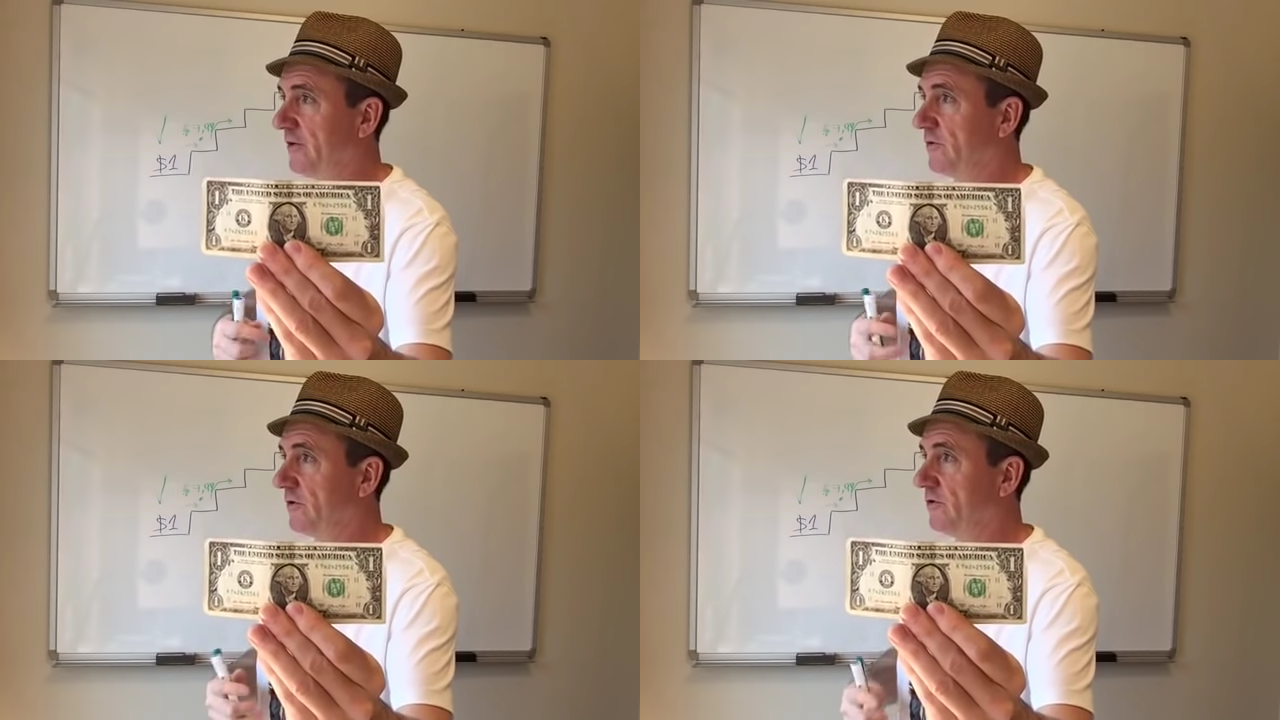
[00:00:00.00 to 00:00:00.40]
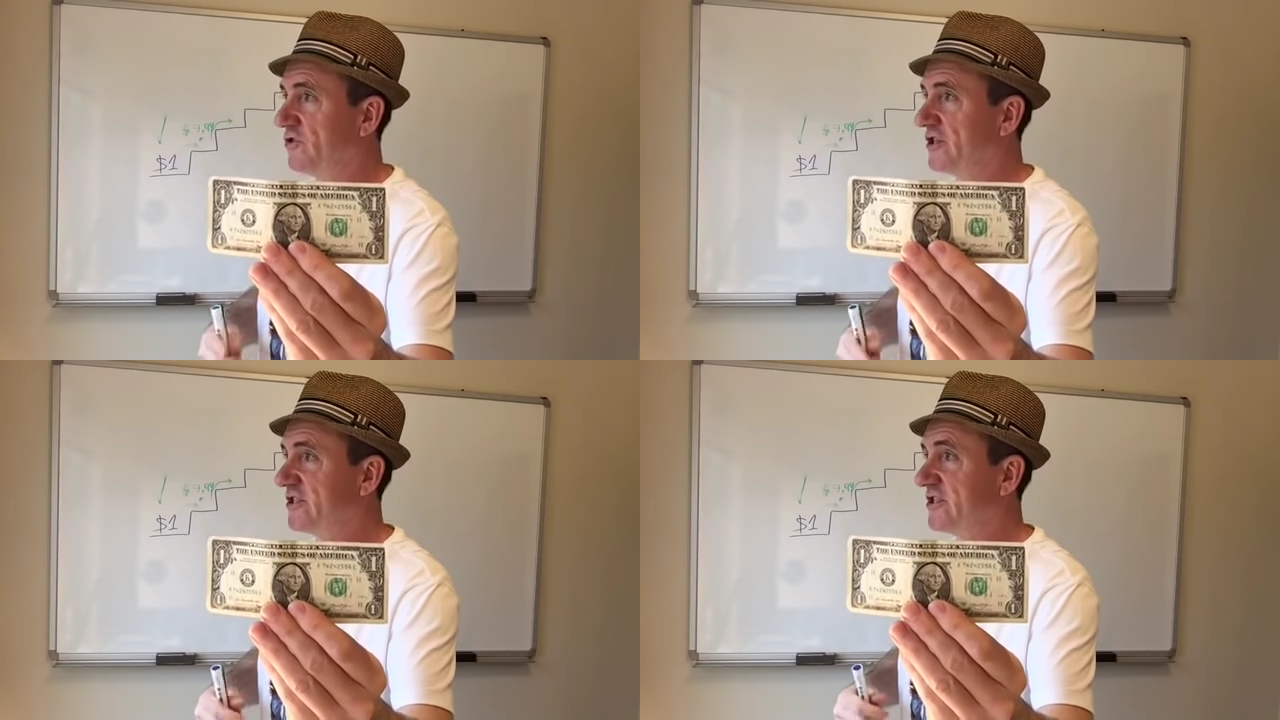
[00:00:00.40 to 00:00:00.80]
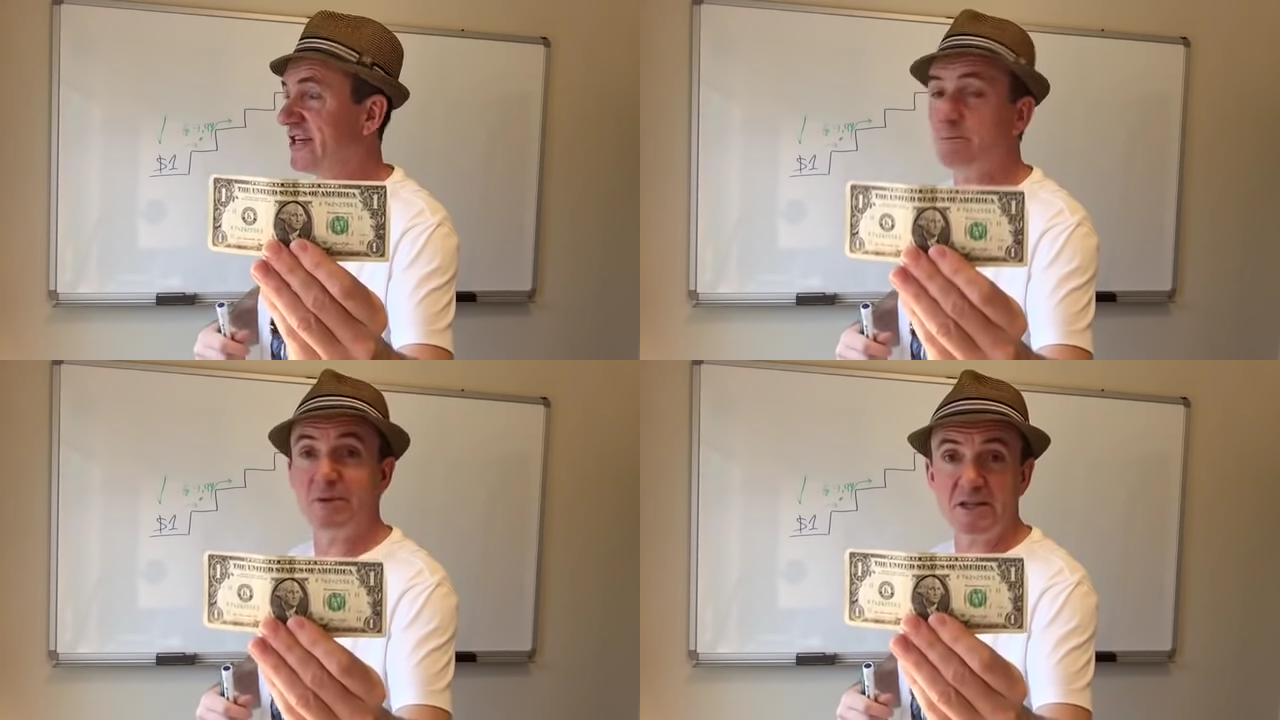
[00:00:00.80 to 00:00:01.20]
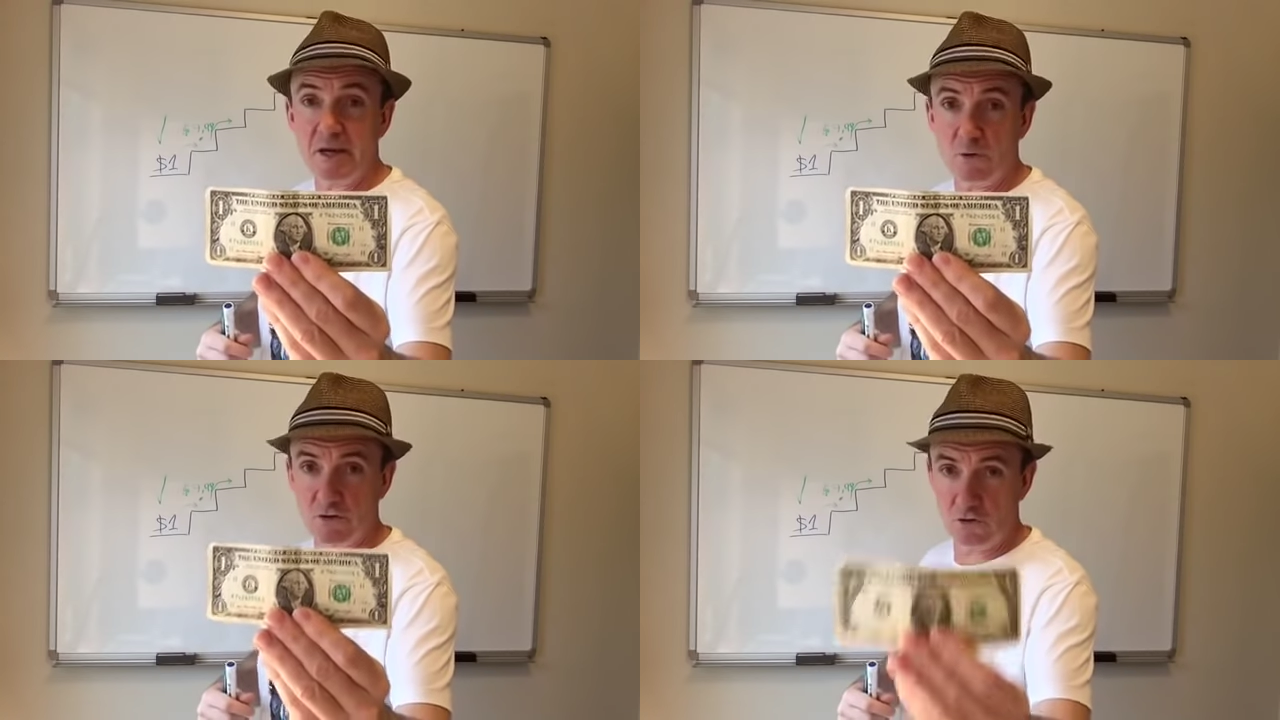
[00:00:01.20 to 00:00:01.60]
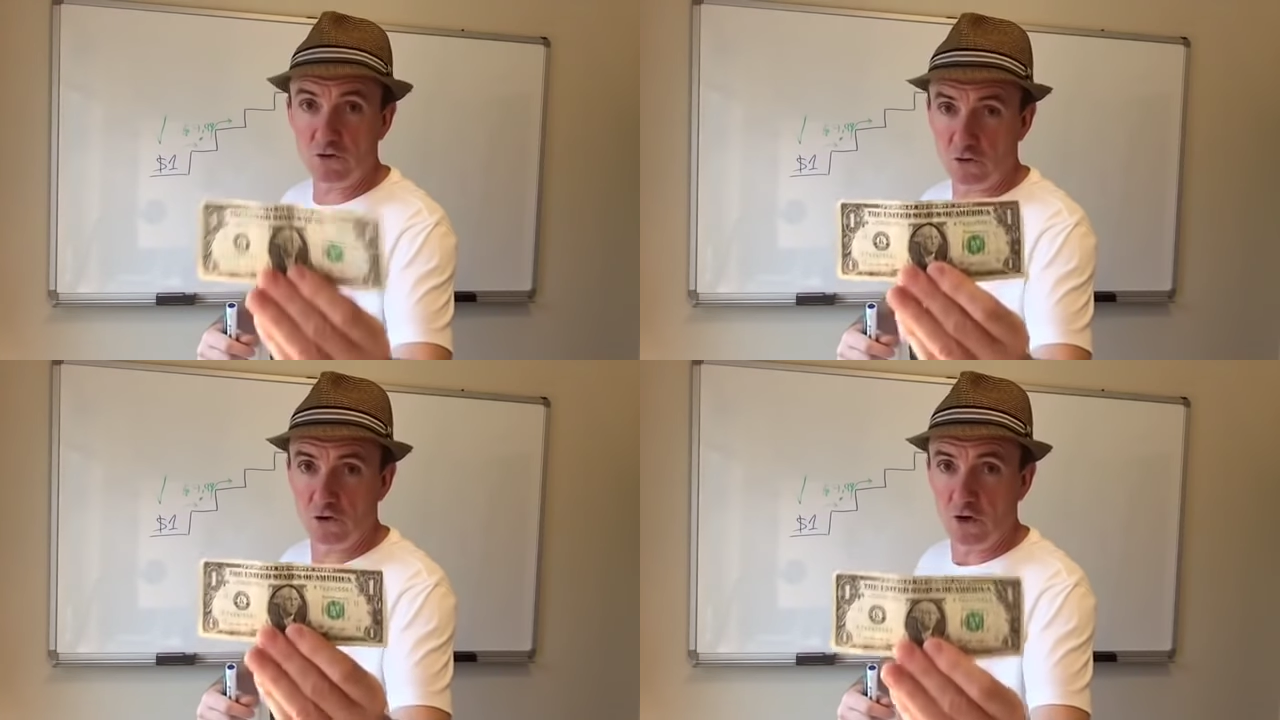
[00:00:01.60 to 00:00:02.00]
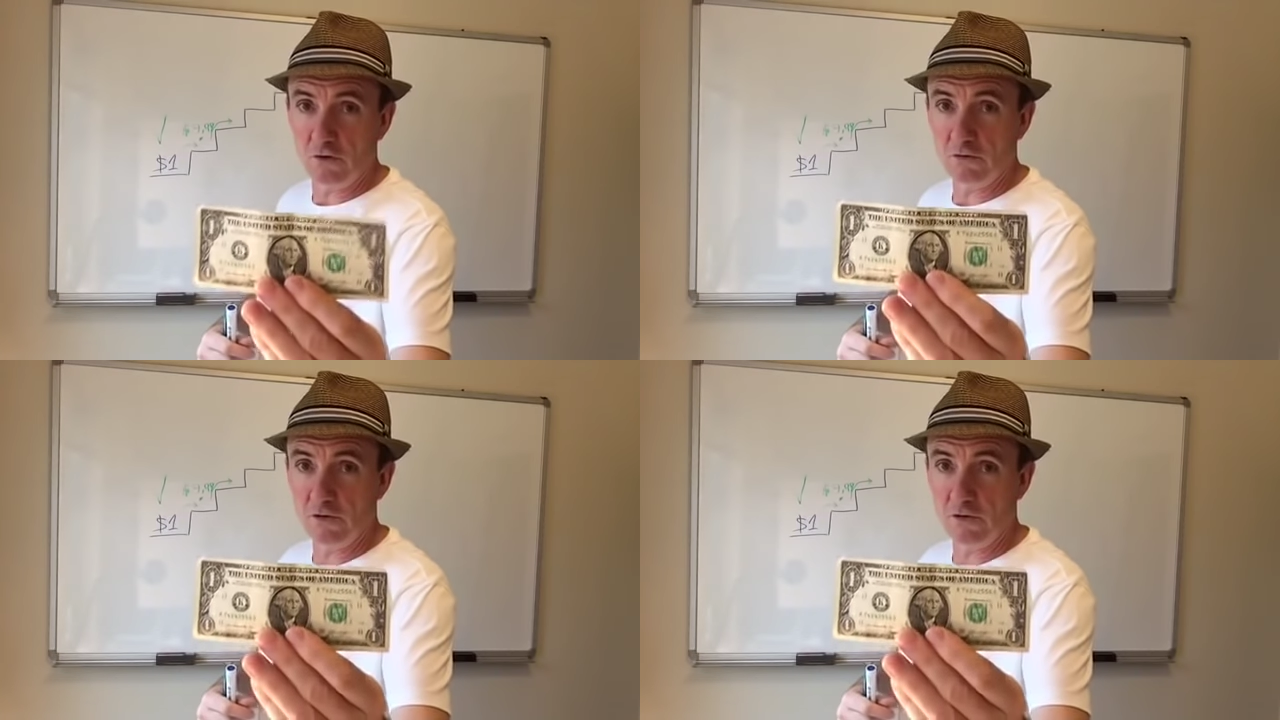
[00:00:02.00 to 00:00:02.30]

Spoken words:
what you just said, but I want you to know,